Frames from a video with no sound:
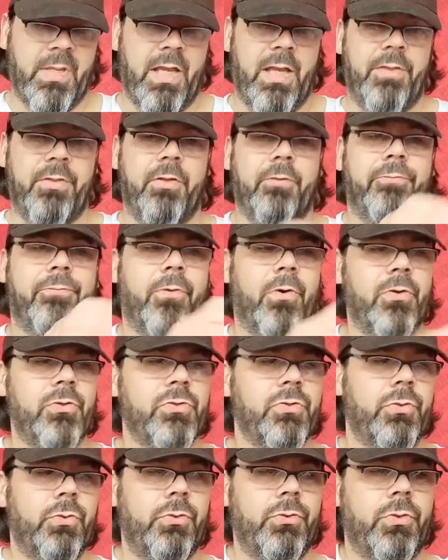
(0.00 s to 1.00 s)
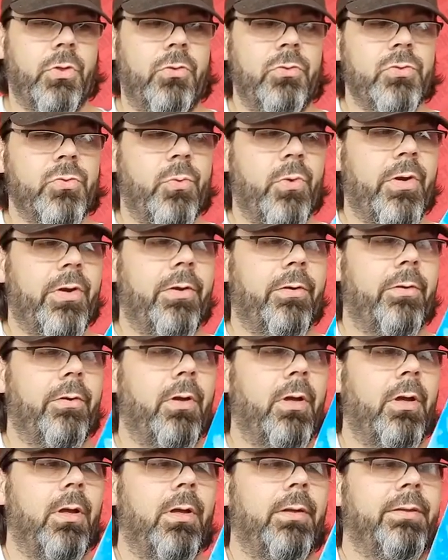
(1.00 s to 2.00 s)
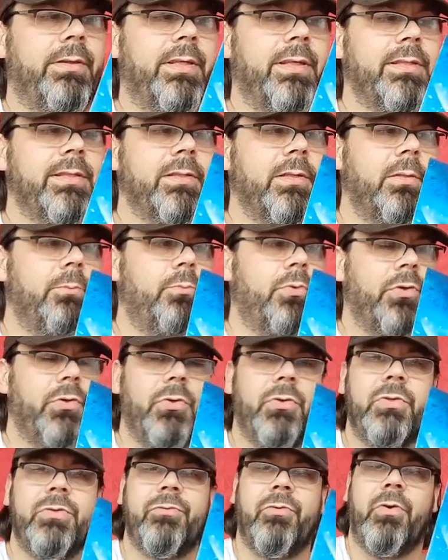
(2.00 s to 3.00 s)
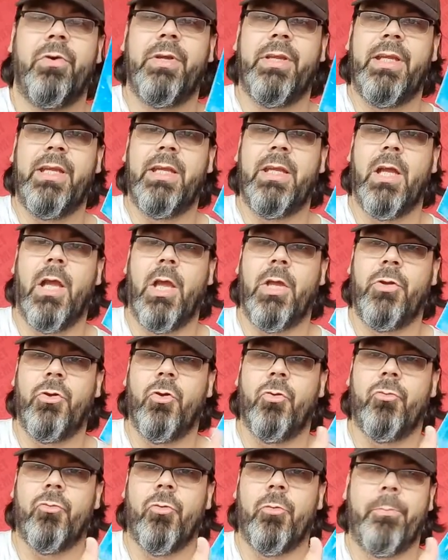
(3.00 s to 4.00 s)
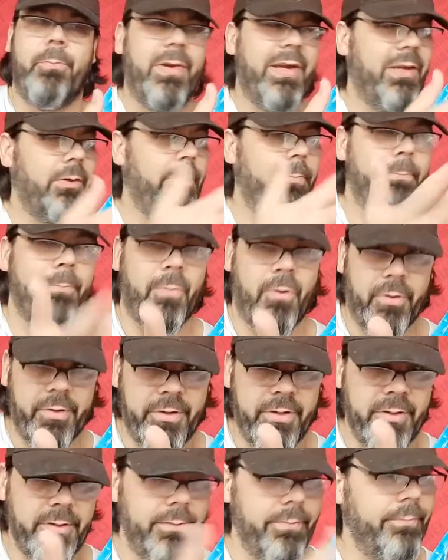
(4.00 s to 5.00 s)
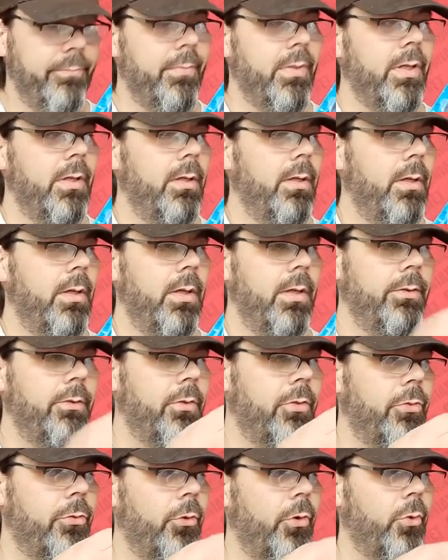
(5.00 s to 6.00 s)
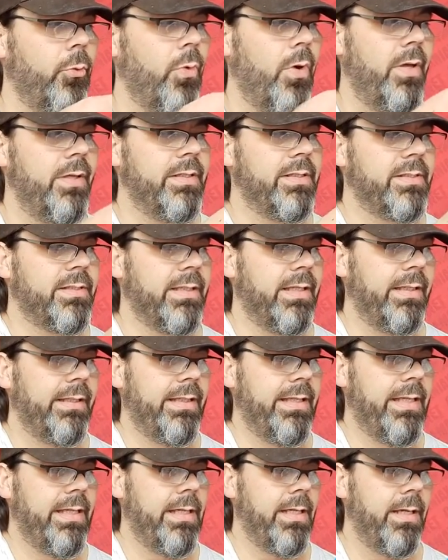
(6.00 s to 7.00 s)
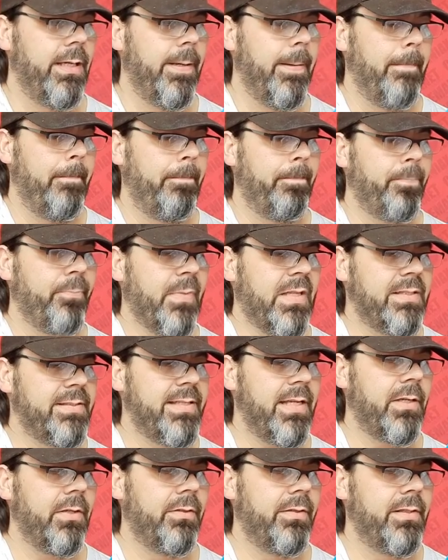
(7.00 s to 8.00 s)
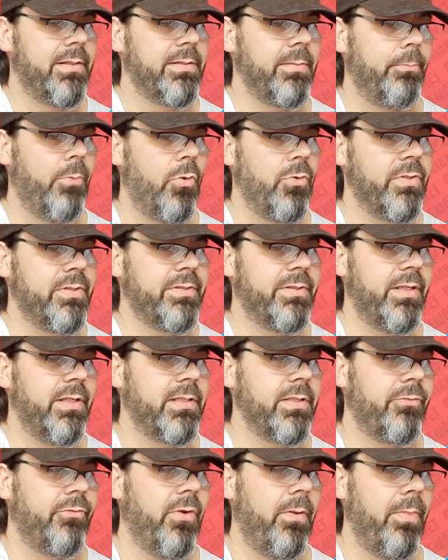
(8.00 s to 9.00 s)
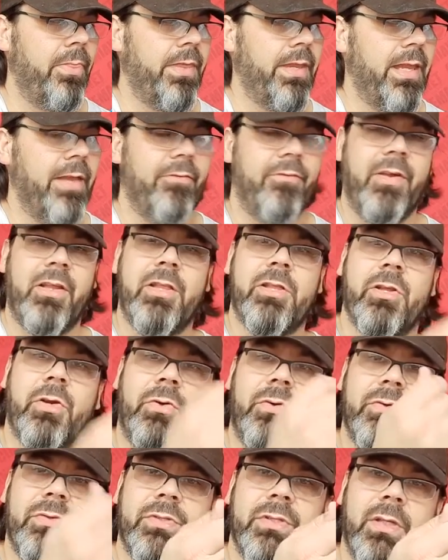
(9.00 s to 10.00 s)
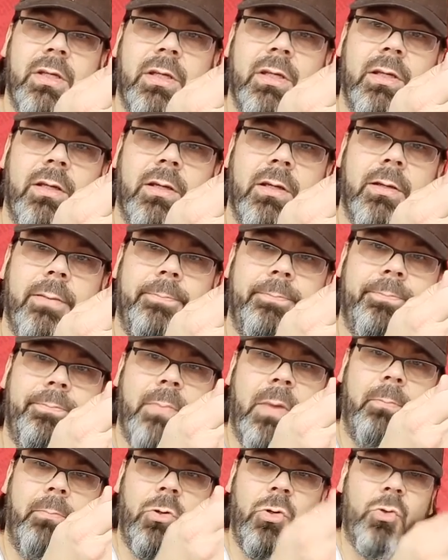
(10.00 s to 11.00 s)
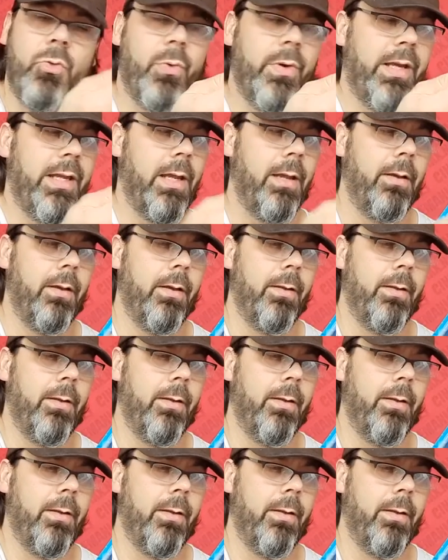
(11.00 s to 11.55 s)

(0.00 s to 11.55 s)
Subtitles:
in the first 2, those were discs produced for the European market. The third one is the second disc, bonus disc from the Avengers Blu-ray